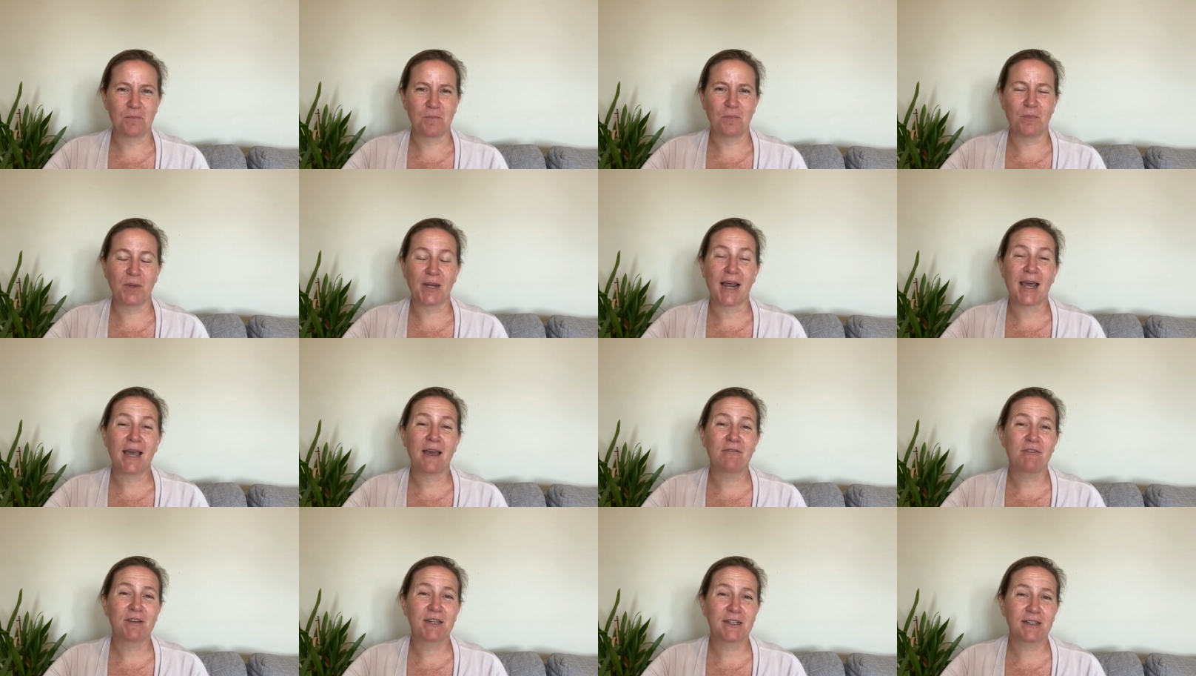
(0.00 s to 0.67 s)
But
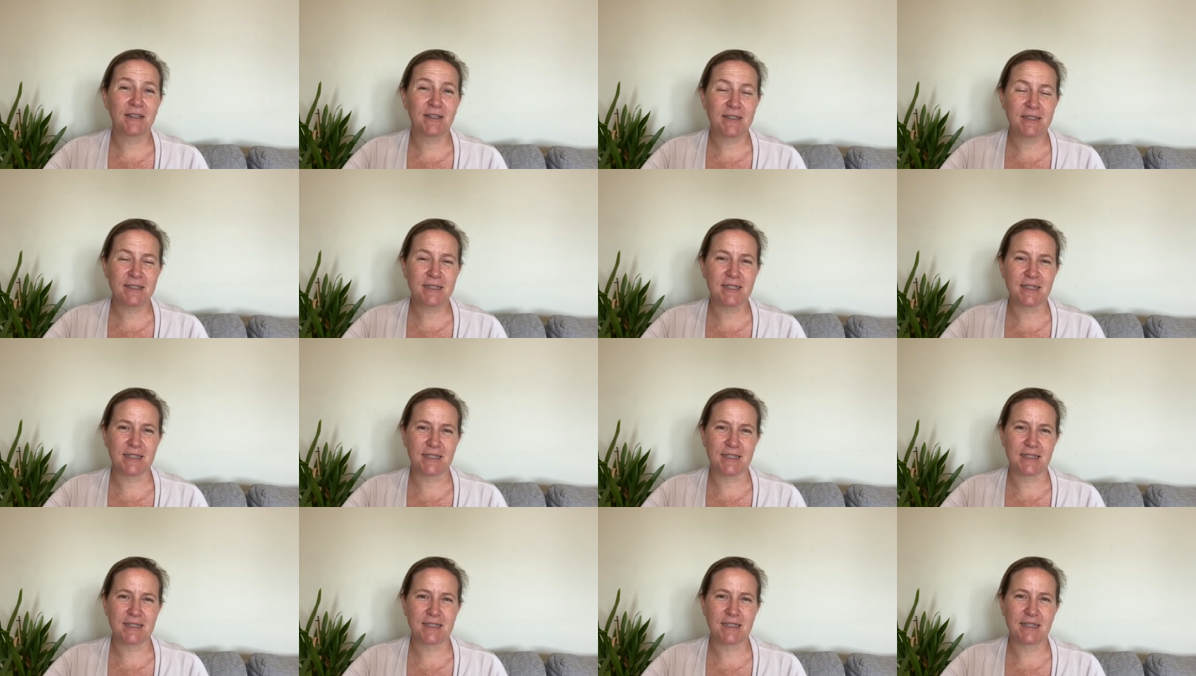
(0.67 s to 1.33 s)
having learned
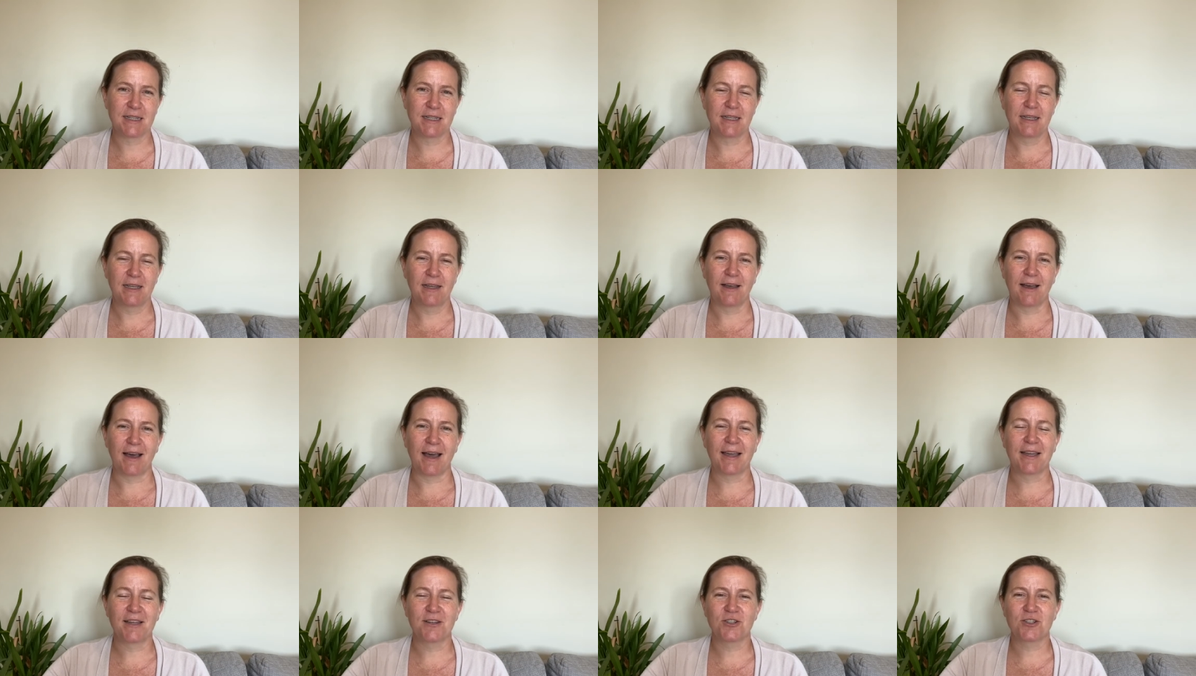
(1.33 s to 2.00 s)
it,
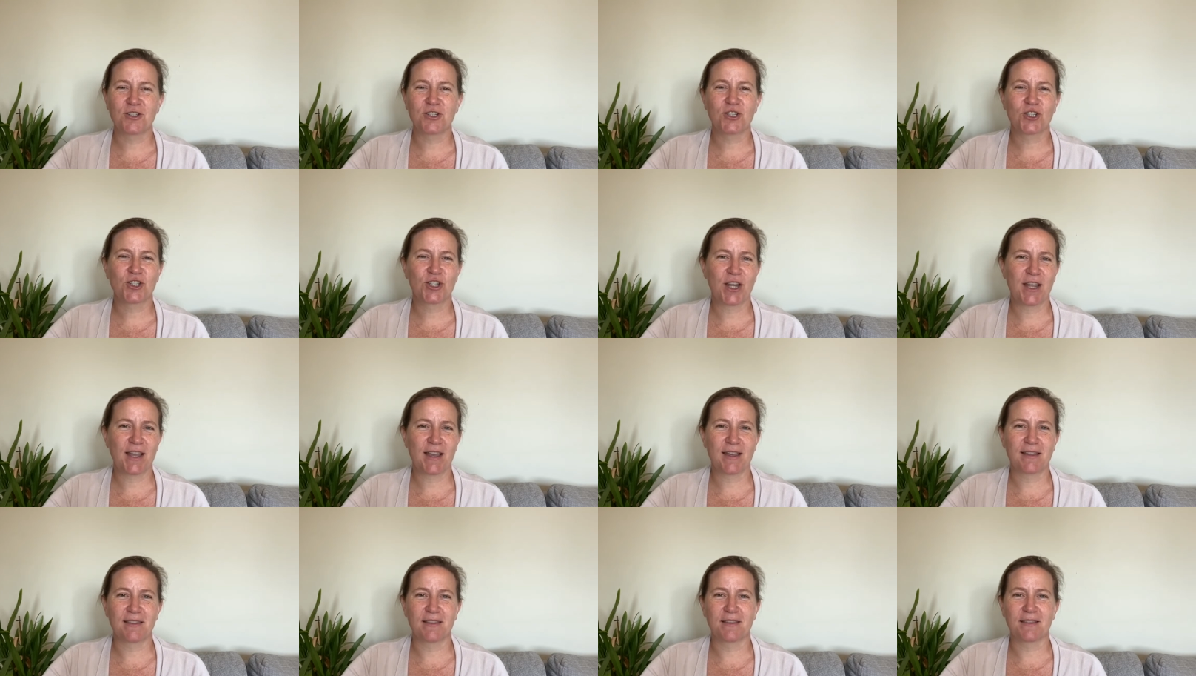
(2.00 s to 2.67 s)
I can just
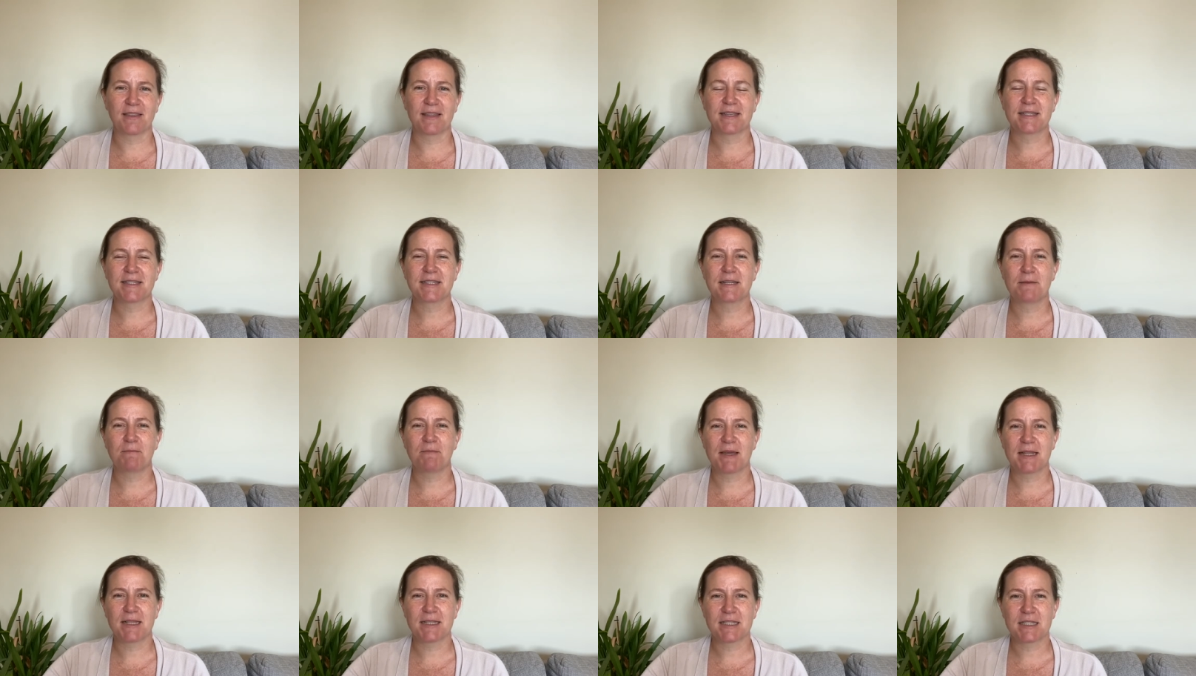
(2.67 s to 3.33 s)
share that there's an
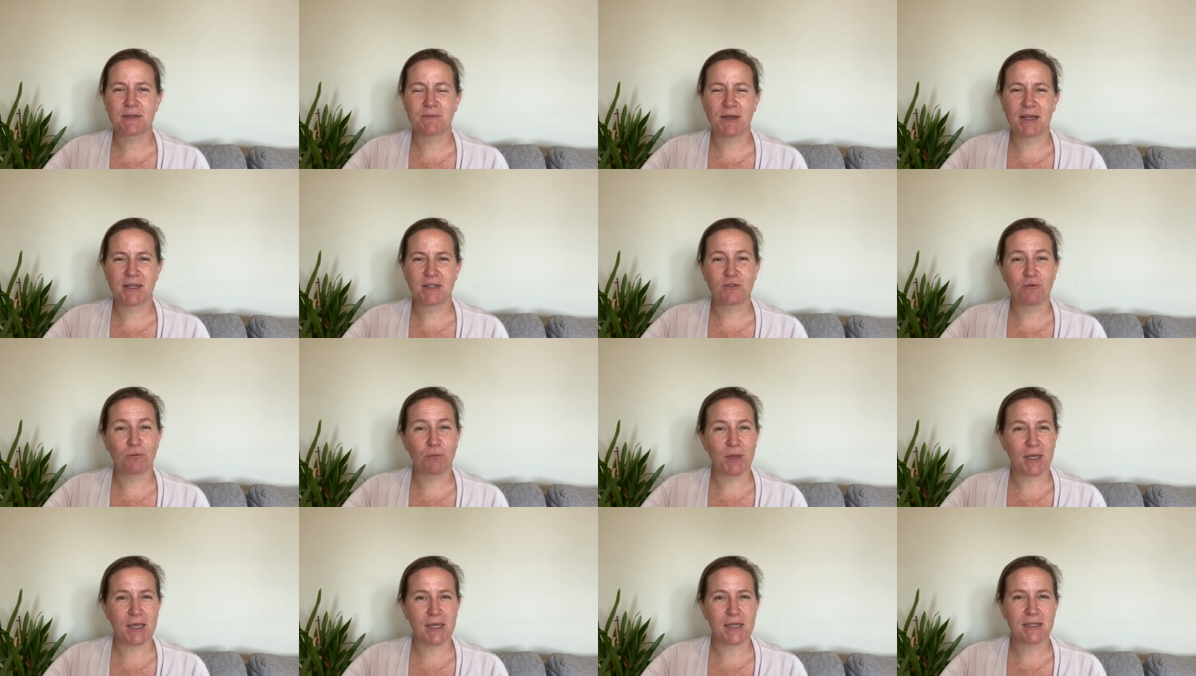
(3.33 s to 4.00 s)
immense amount
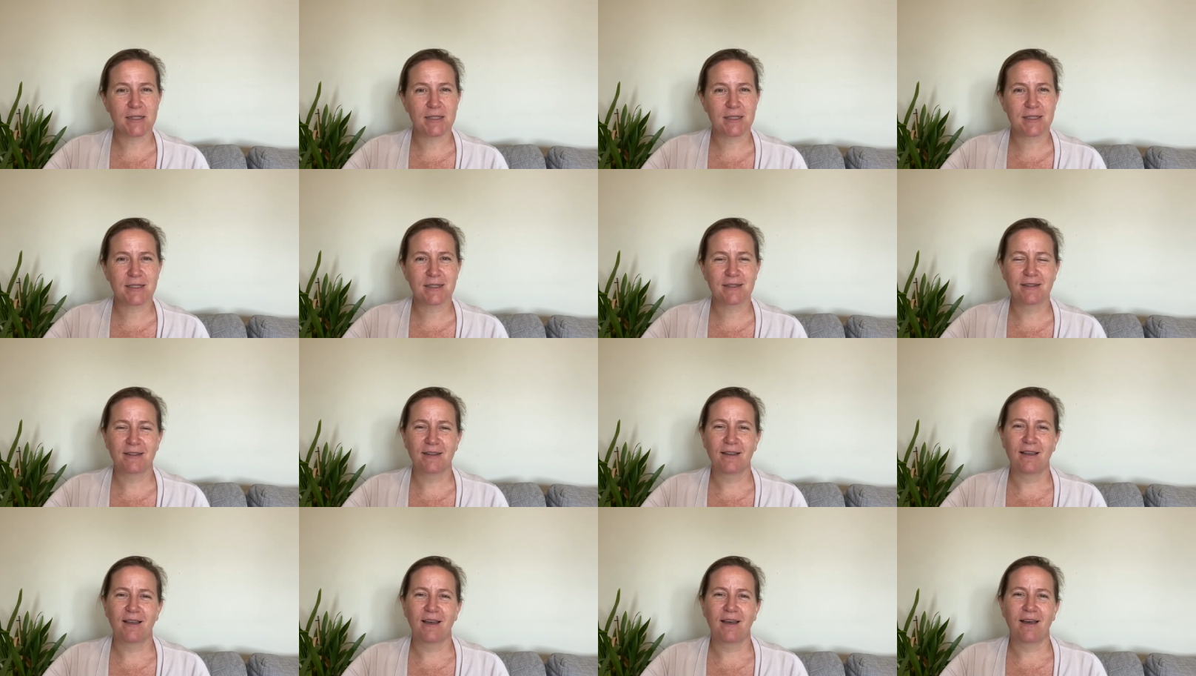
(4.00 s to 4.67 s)
of peace,
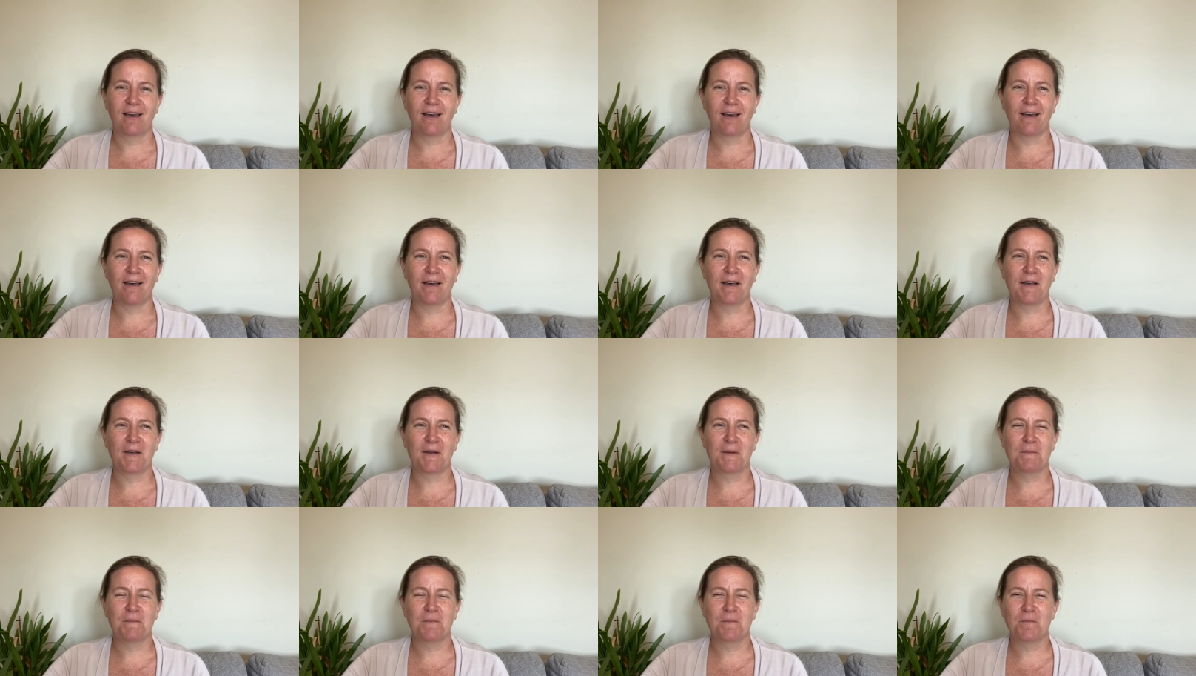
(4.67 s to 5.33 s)

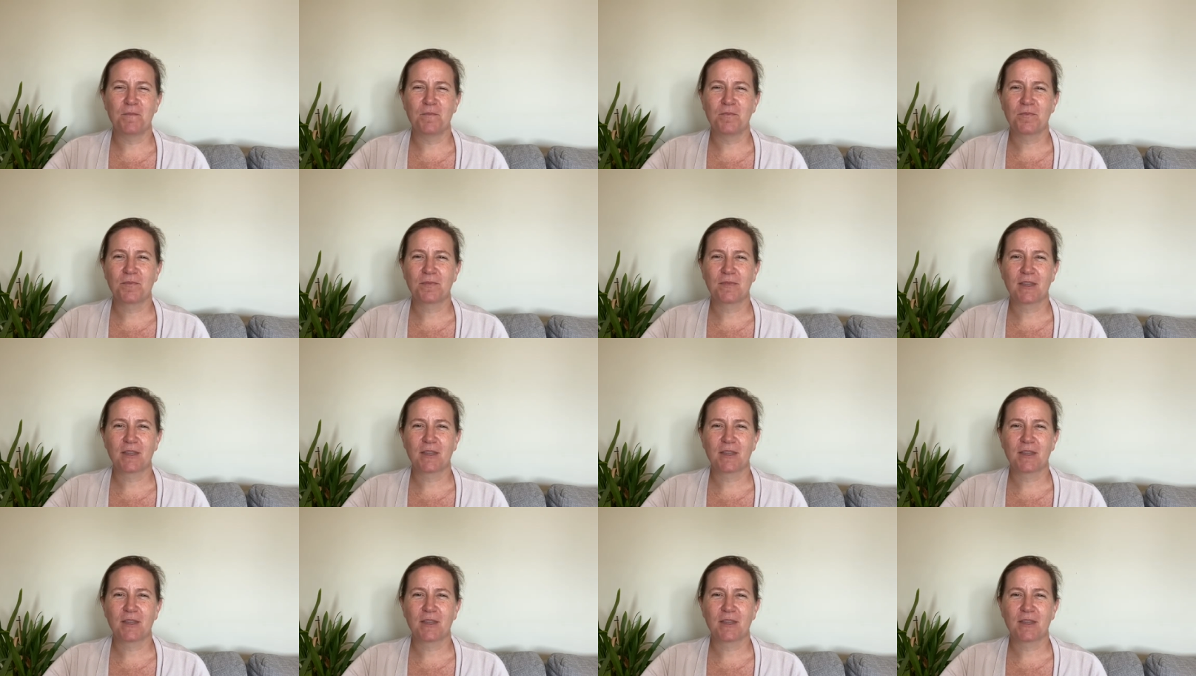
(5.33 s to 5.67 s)
um,